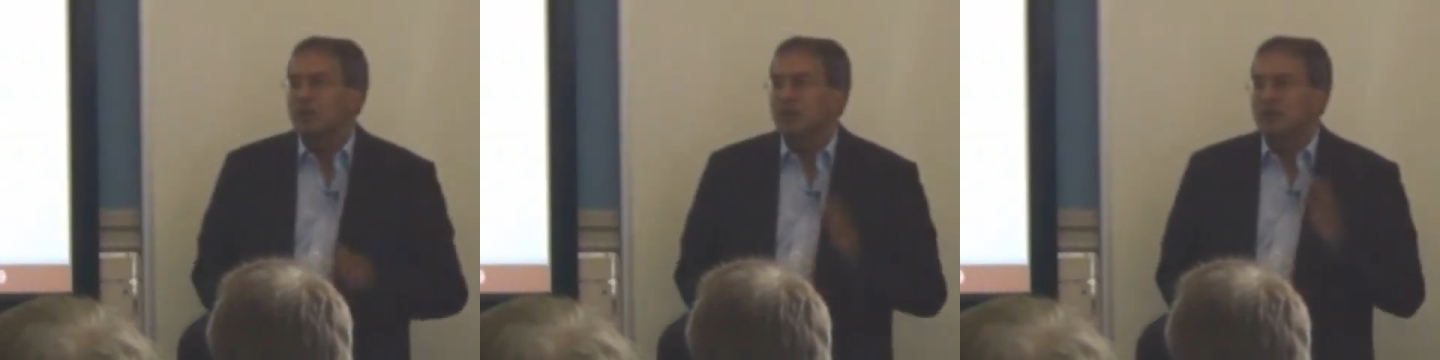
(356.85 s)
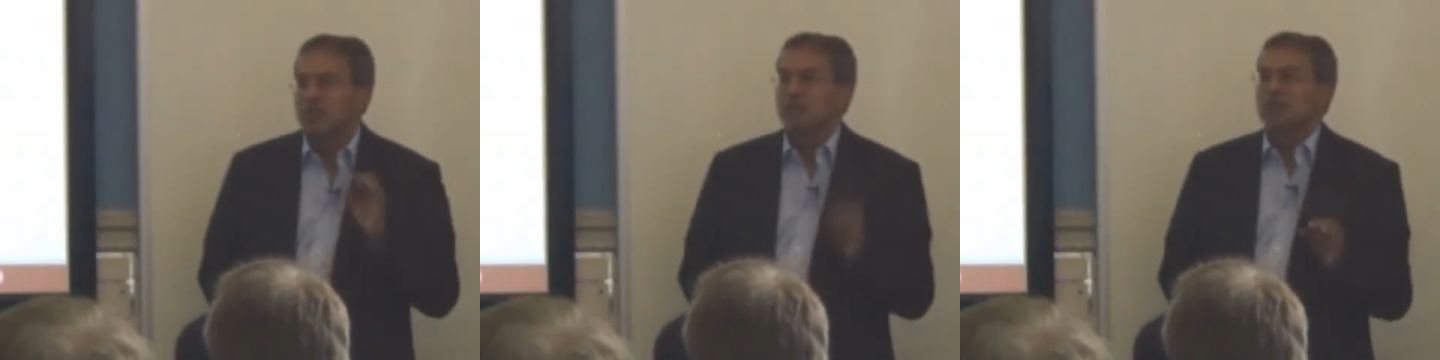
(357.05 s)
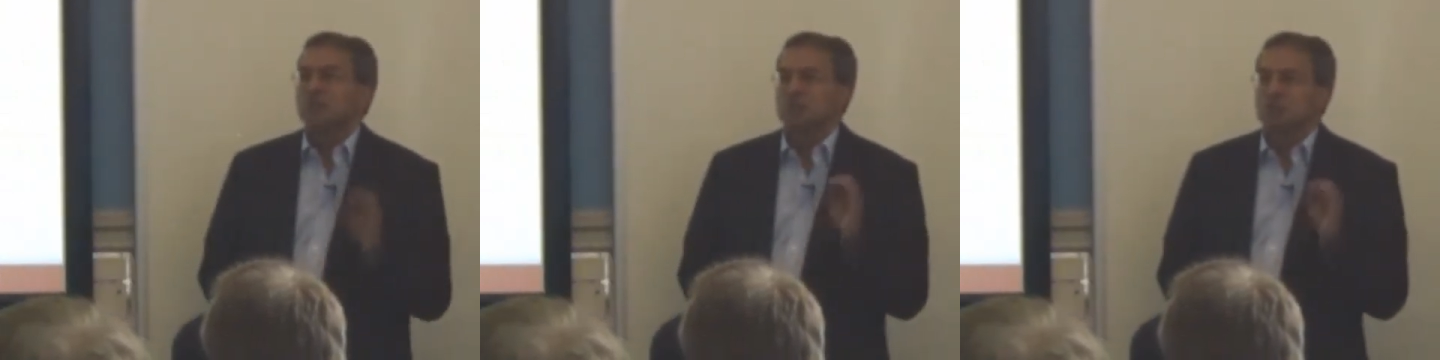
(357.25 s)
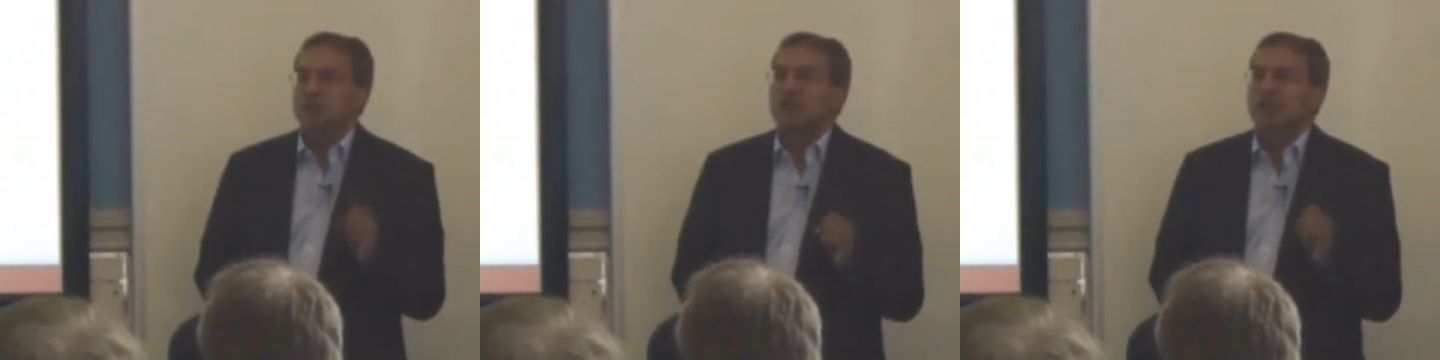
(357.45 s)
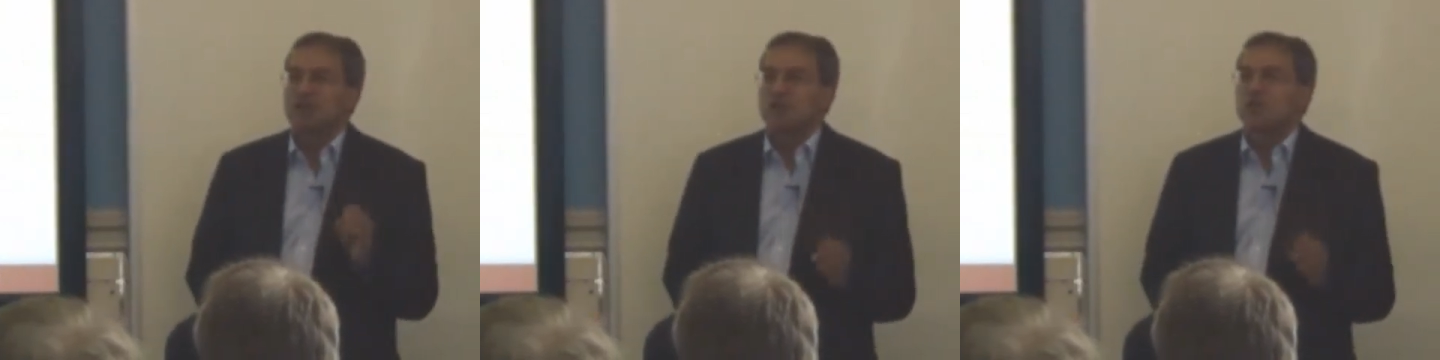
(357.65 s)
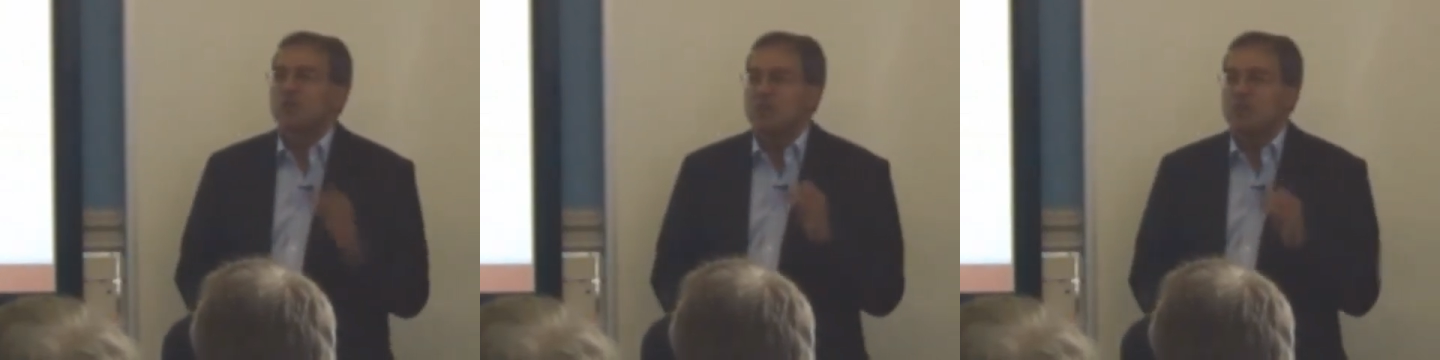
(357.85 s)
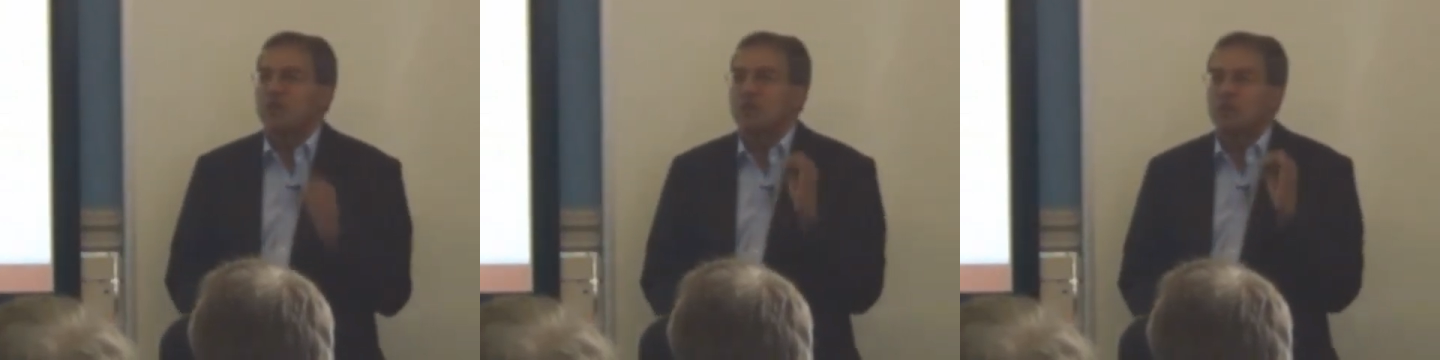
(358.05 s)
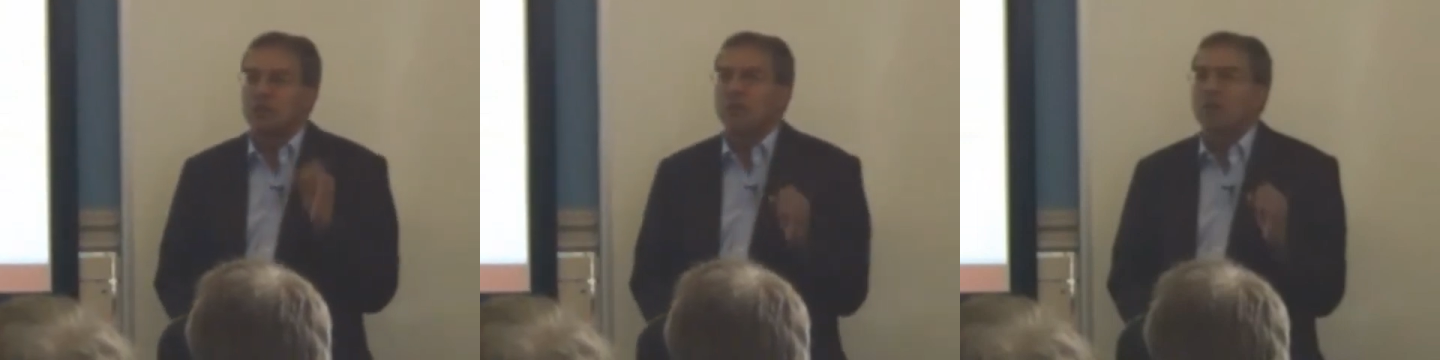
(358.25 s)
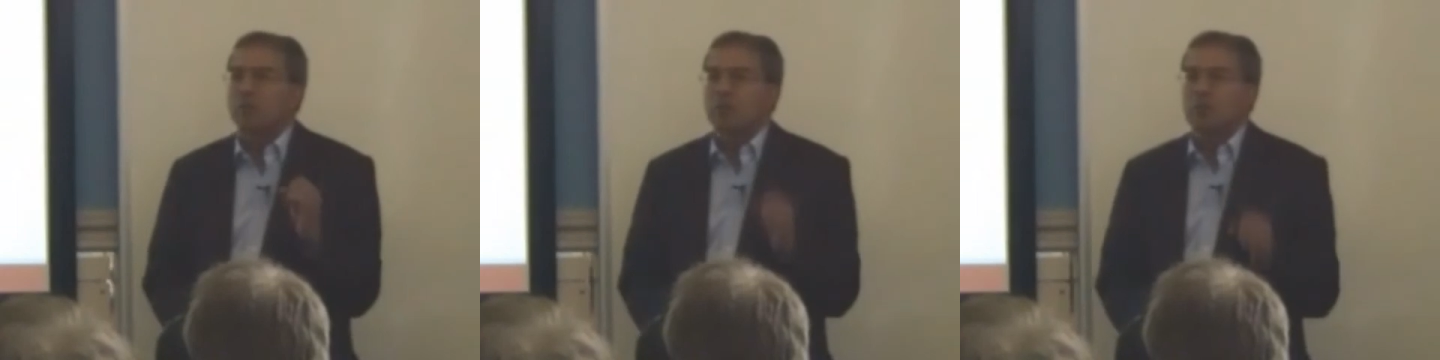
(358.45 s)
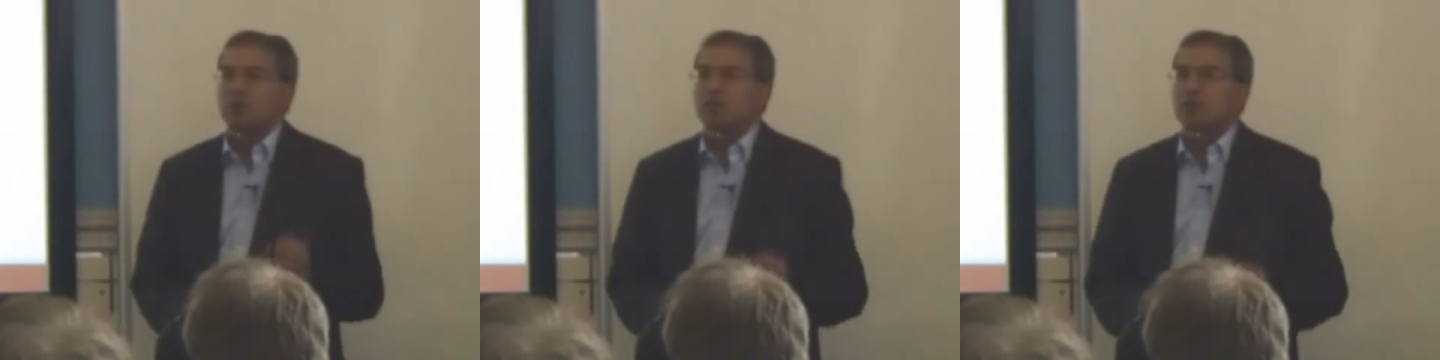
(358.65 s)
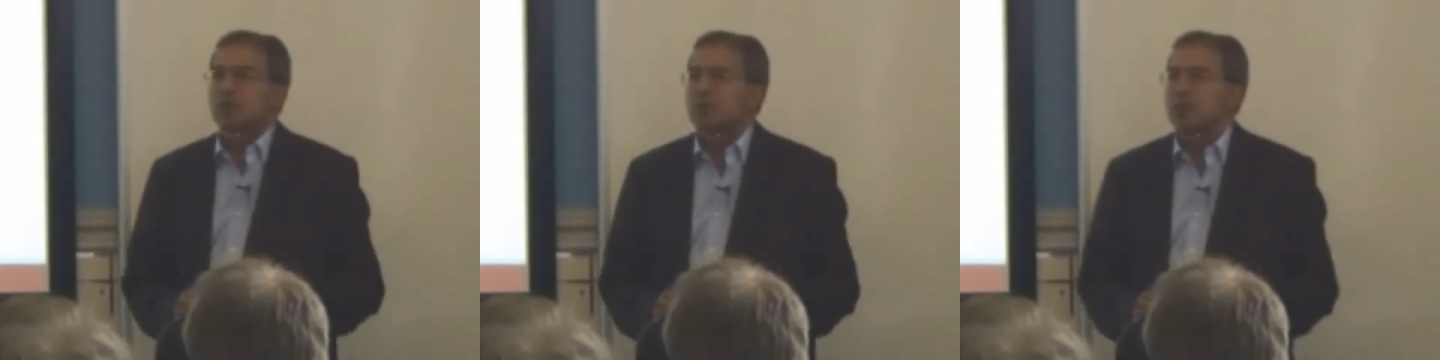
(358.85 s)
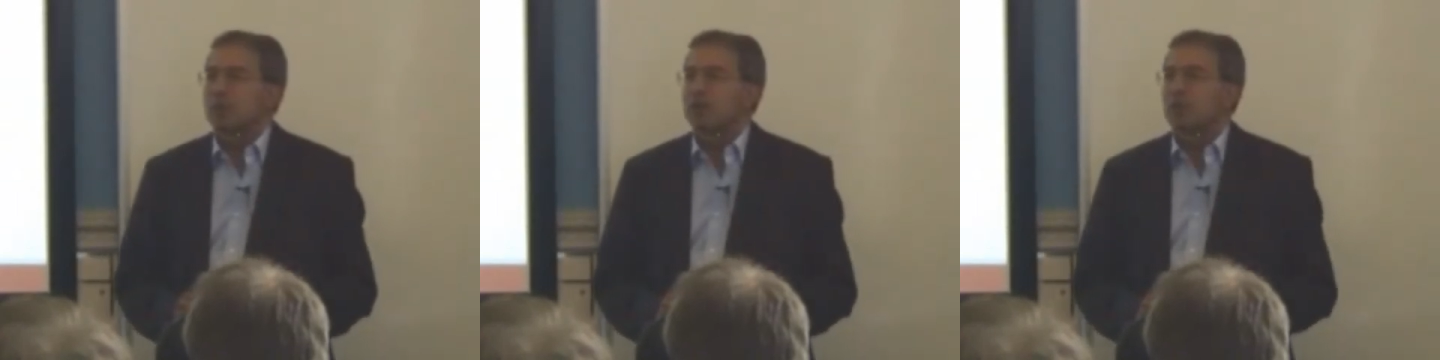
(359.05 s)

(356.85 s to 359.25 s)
doesn't just have to be in the way a product's created.